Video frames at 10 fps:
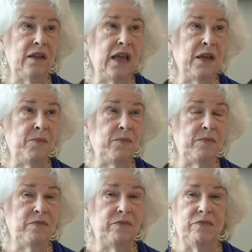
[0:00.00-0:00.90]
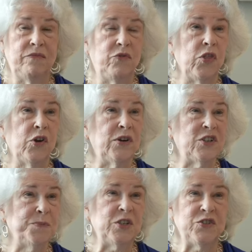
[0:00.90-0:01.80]
um, for the
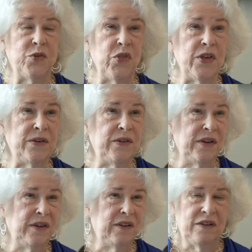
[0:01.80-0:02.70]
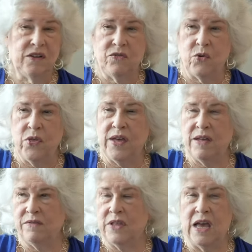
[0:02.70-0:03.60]
Christmas, for the for
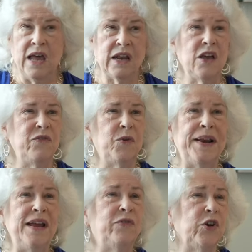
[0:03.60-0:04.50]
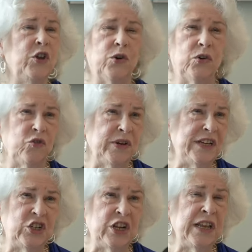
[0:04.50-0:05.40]
the, the Hanukkah, for whatever your
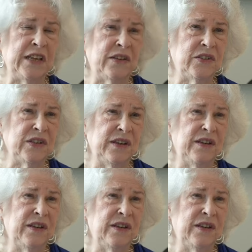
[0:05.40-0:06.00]
tradition is.